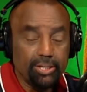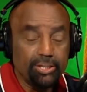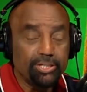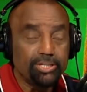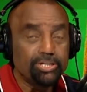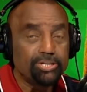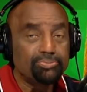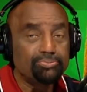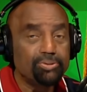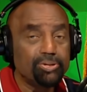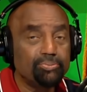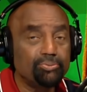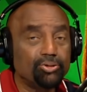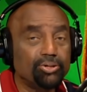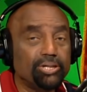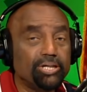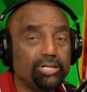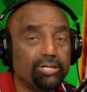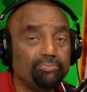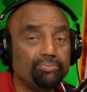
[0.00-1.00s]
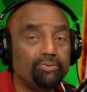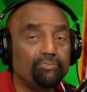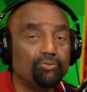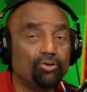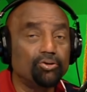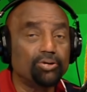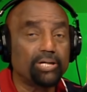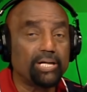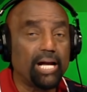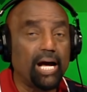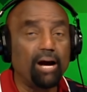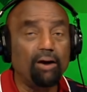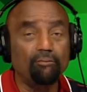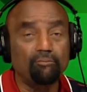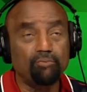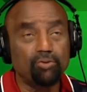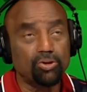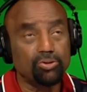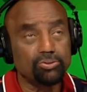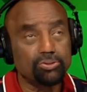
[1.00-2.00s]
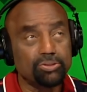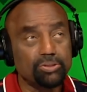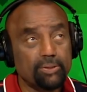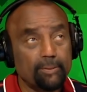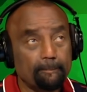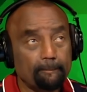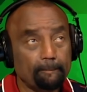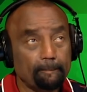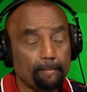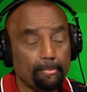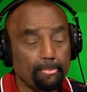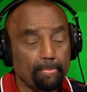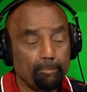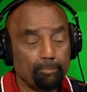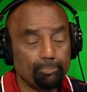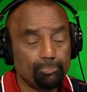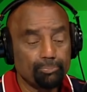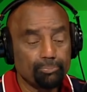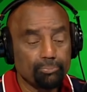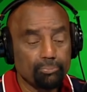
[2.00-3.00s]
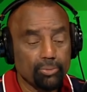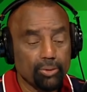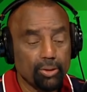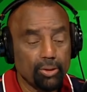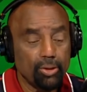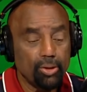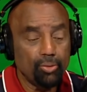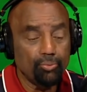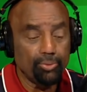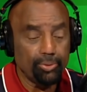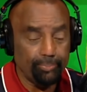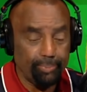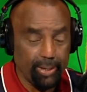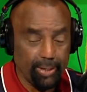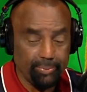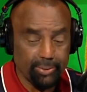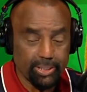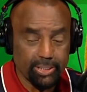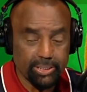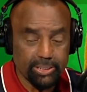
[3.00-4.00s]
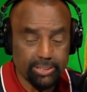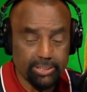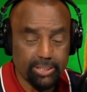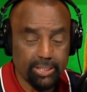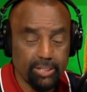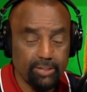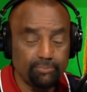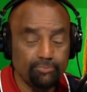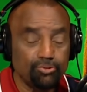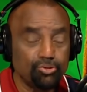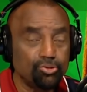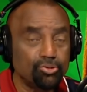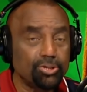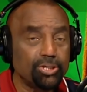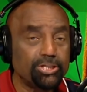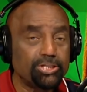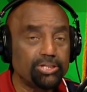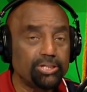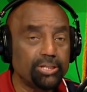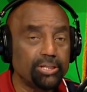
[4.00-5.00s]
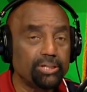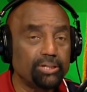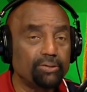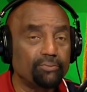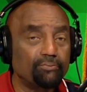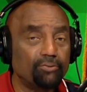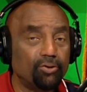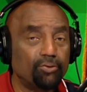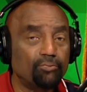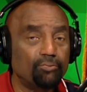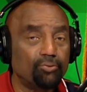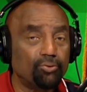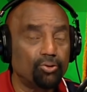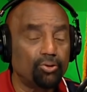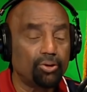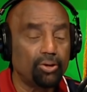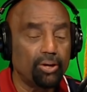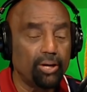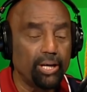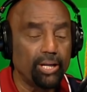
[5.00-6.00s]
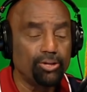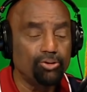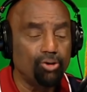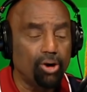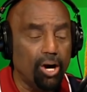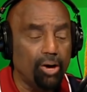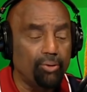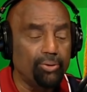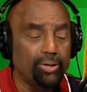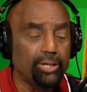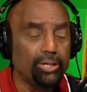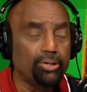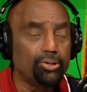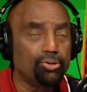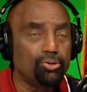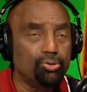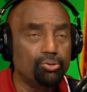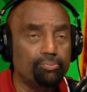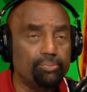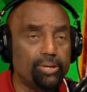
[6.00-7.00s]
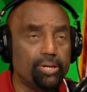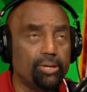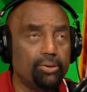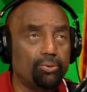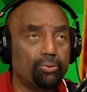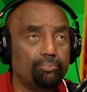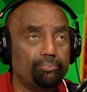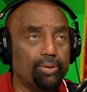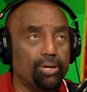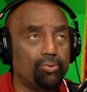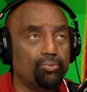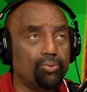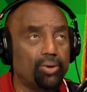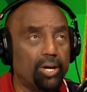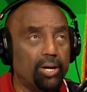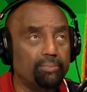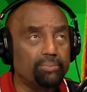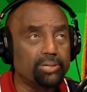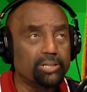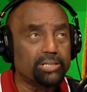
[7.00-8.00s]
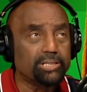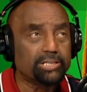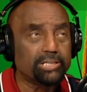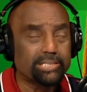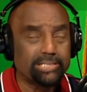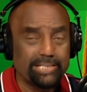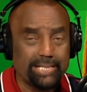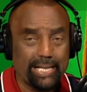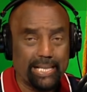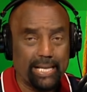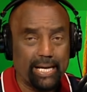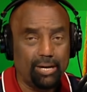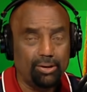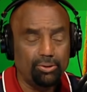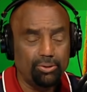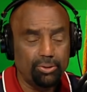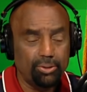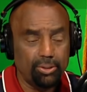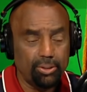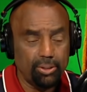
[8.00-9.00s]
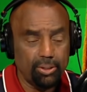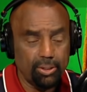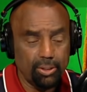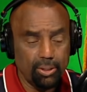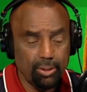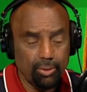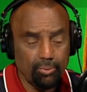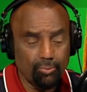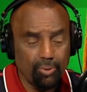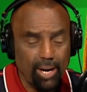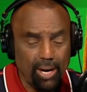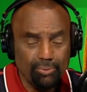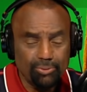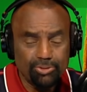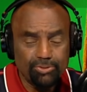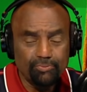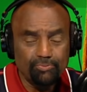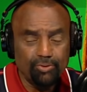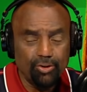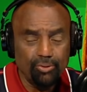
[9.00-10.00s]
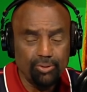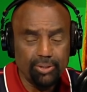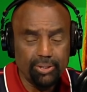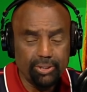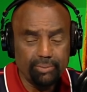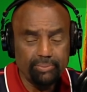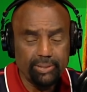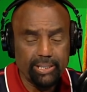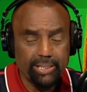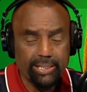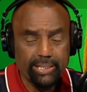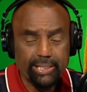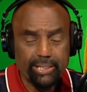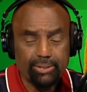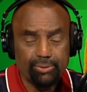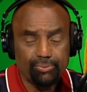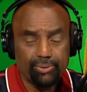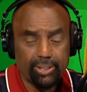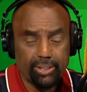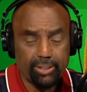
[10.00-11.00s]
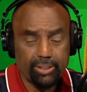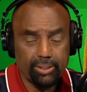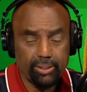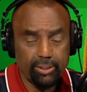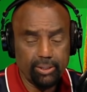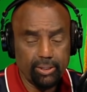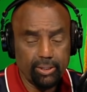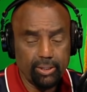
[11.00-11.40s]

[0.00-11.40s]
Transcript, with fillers: These people need to be voted out, folks. Republicans, if you continue to vote for, and you already knew Mitt Romney is a sellout, why would you vote him in anyway?